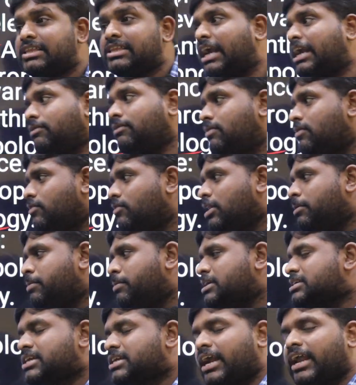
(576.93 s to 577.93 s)
That we
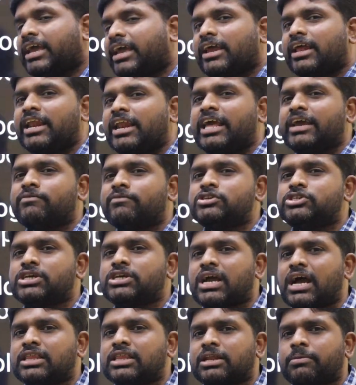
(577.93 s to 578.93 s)
will be studying in
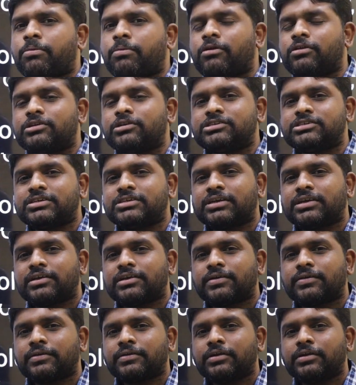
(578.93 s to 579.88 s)
linguistic anthropology.